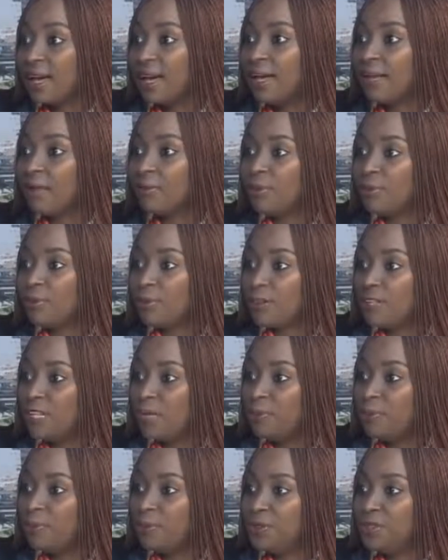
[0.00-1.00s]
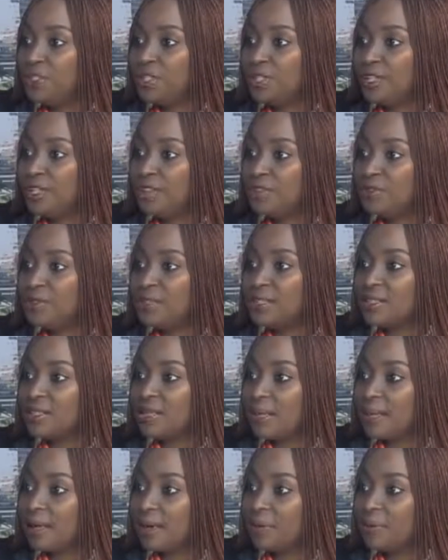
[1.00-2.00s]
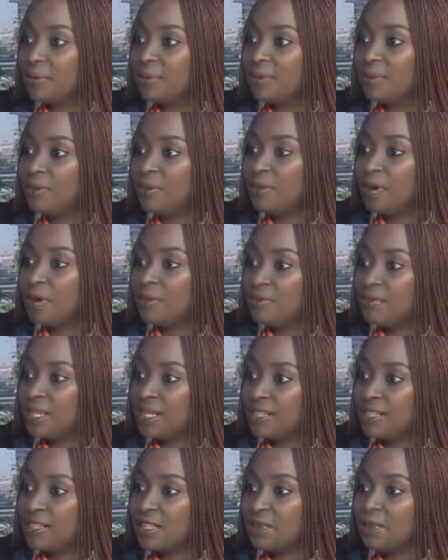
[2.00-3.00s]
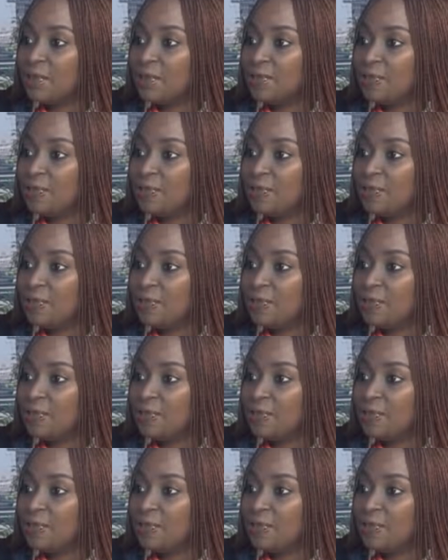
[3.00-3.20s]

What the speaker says: And we'll keep pushing Nigeria's objective